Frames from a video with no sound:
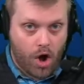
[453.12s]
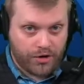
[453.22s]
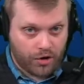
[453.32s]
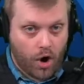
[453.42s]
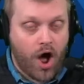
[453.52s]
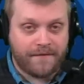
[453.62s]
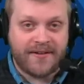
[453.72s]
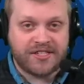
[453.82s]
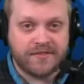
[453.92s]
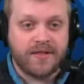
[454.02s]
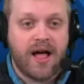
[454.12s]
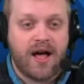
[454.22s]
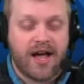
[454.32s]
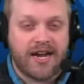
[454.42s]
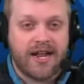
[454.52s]
your offensive
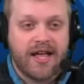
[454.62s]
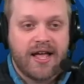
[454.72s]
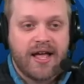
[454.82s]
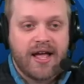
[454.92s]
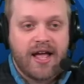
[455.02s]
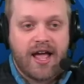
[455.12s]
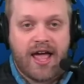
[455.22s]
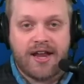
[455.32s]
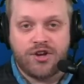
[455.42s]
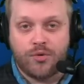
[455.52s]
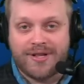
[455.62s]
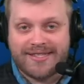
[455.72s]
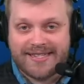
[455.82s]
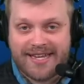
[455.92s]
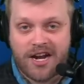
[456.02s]
line and your
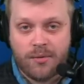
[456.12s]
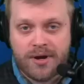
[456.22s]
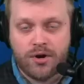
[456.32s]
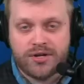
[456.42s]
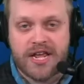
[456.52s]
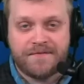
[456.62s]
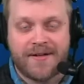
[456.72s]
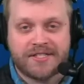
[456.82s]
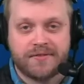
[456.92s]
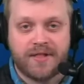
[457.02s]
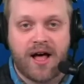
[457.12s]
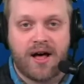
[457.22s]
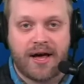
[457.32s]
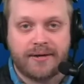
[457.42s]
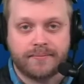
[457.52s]
interior defensive
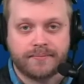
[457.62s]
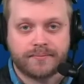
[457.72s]
line,